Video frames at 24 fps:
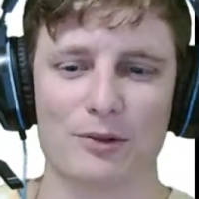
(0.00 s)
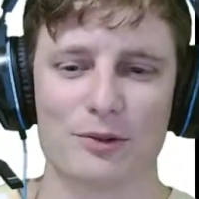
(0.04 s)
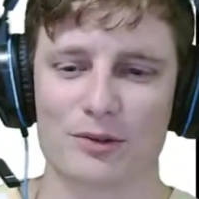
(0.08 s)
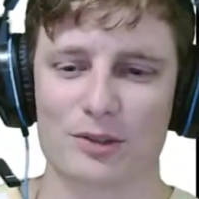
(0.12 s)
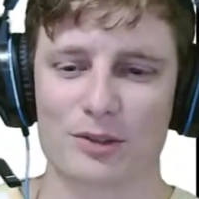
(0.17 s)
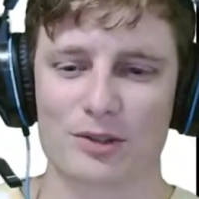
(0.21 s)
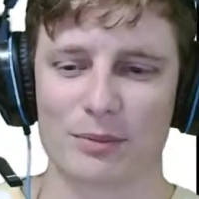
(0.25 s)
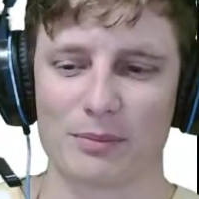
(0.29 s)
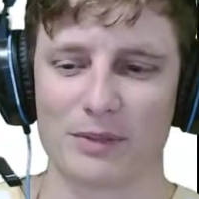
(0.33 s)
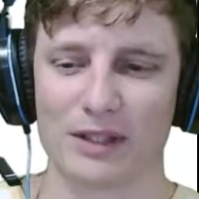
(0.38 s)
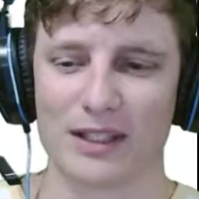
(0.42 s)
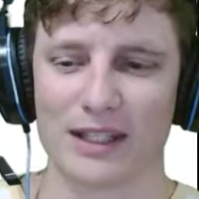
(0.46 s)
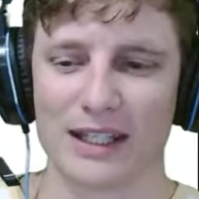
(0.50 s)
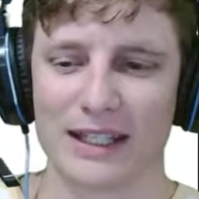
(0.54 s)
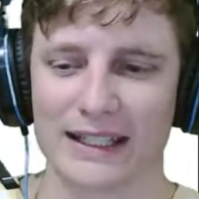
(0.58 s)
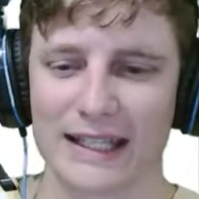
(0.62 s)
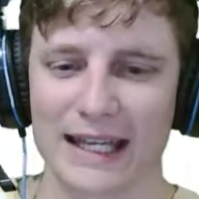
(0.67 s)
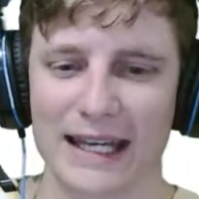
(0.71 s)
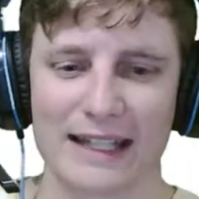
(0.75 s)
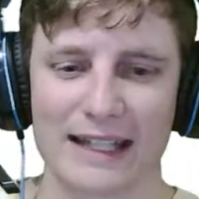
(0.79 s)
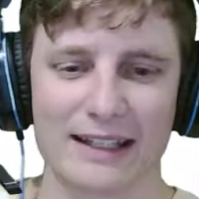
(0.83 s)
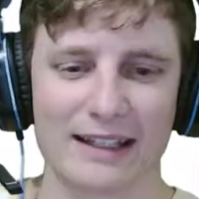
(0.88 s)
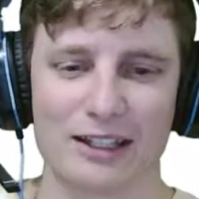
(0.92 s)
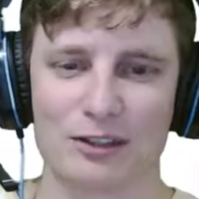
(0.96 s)
or something like
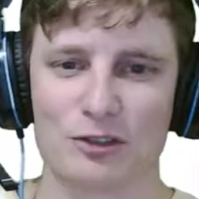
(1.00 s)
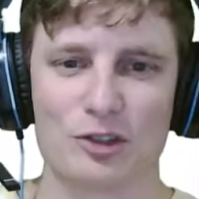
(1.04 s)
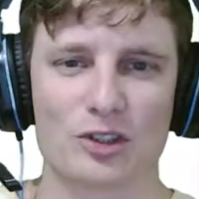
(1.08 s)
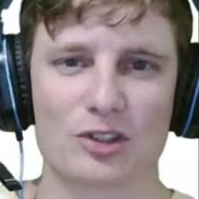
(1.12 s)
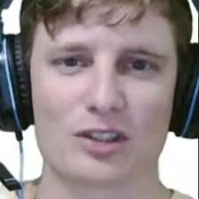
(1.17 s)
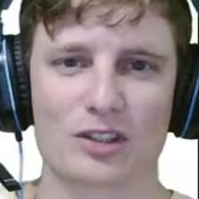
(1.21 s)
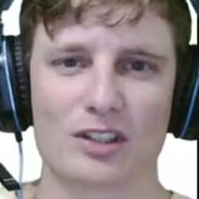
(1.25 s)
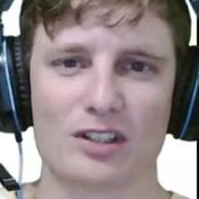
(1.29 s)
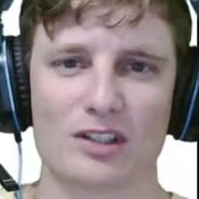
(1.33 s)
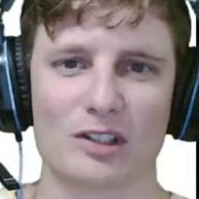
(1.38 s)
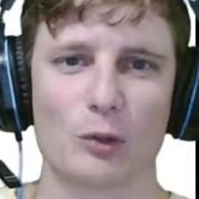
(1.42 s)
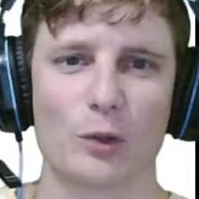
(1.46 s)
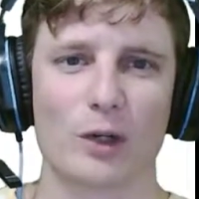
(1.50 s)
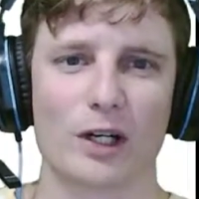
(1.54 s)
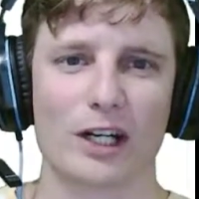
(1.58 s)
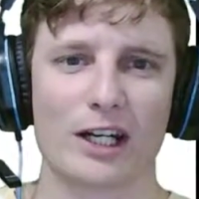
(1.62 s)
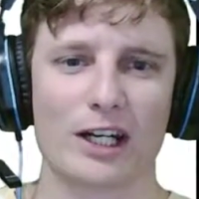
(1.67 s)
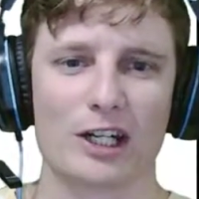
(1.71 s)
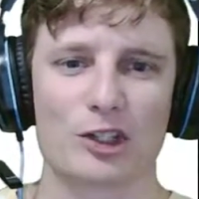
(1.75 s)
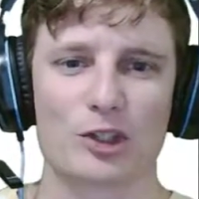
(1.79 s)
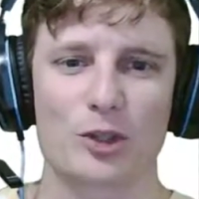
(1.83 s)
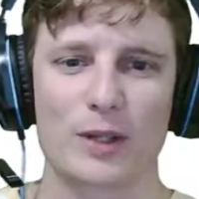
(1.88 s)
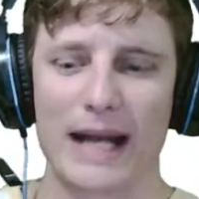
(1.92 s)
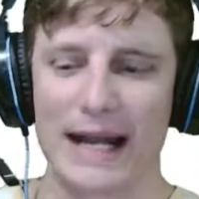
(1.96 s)
that, and that's just because I wanted a
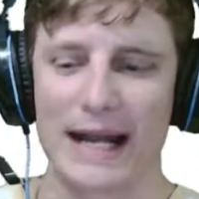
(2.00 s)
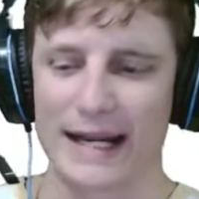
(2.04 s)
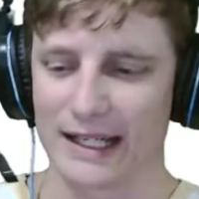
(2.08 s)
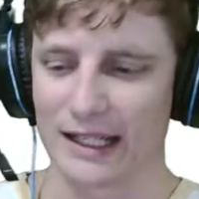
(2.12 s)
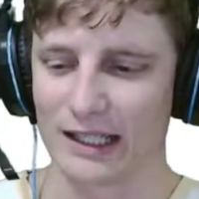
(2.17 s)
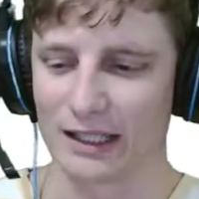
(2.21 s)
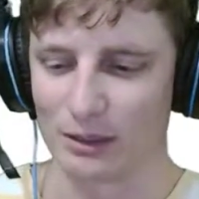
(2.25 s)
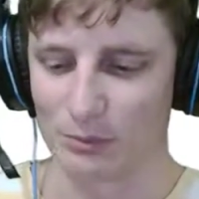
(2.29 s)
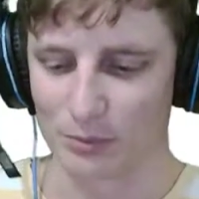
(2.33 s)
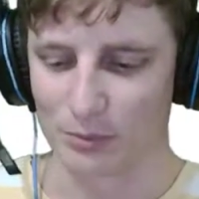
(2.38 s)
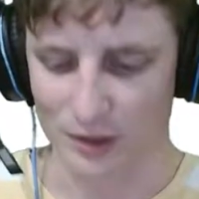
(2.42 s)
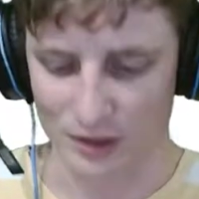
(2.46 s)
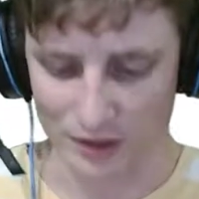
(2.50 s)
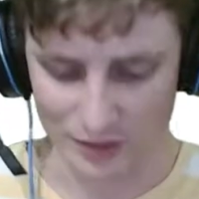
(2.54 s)
tracking number.